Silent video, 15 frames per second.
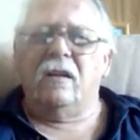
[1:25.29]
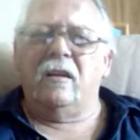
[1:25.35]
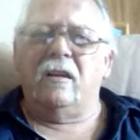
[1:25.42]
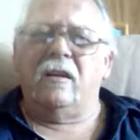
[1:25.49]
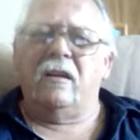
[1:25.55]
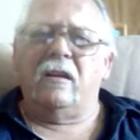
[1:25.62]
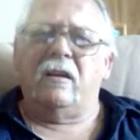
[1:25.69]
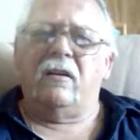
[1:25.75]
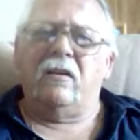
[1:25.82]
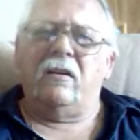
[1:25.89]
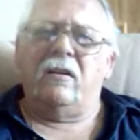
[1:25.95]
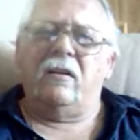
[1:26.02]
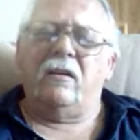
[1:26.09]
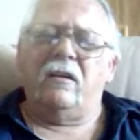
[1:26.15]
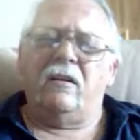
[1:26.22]
Now,
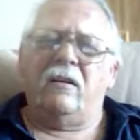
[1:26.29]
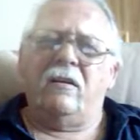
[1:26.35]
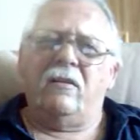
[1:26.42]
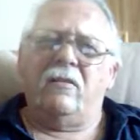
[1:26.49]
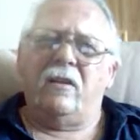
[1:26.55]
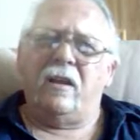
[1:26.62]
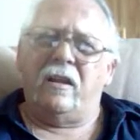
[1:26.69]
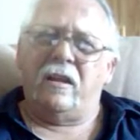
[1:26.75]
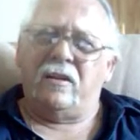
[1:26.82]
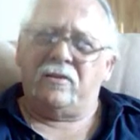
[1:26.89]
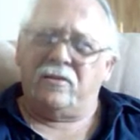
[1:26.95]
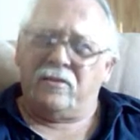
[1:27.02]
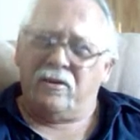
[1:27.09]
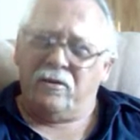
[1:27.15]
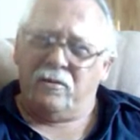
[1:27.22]
I know that's
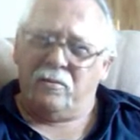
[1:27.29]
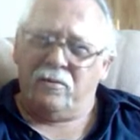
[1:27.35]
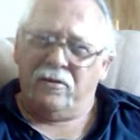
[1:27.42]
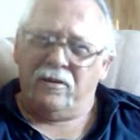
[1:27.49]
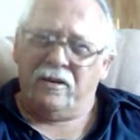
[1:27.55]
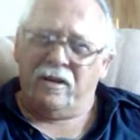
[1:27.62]
a terrible thing